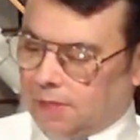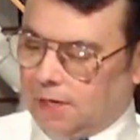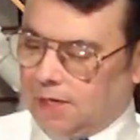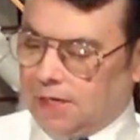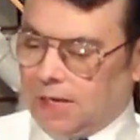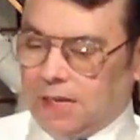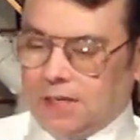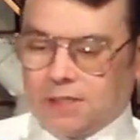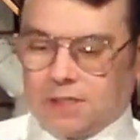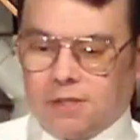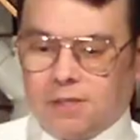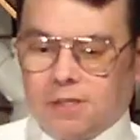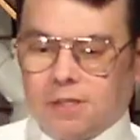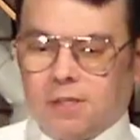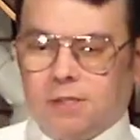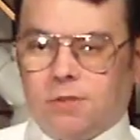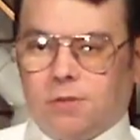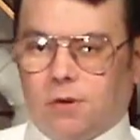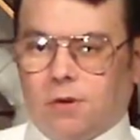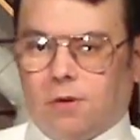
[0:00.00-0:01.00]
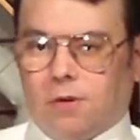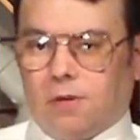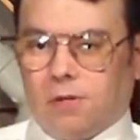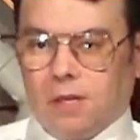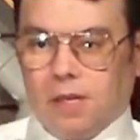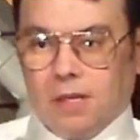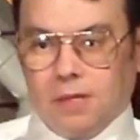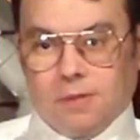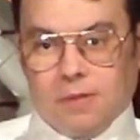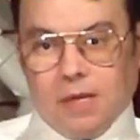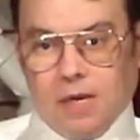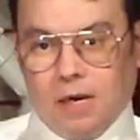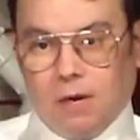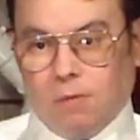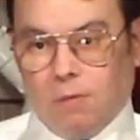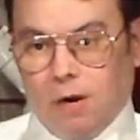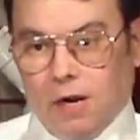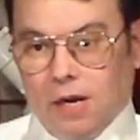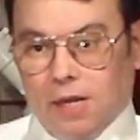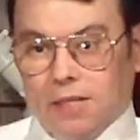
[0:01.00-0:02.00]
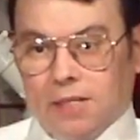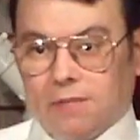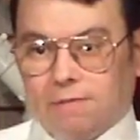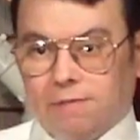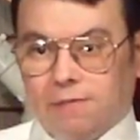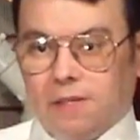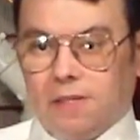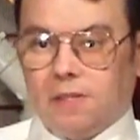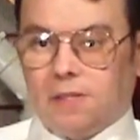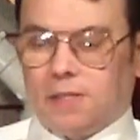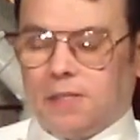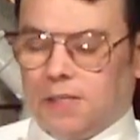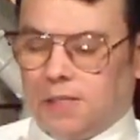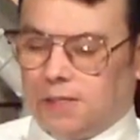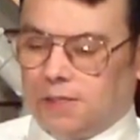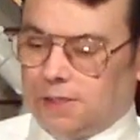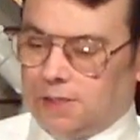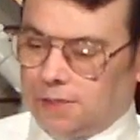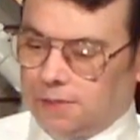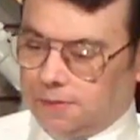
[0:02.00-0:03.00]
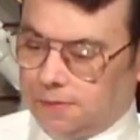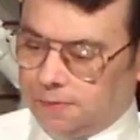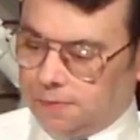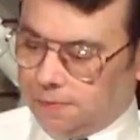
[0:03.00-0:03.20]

And that's going to control how wide the field is.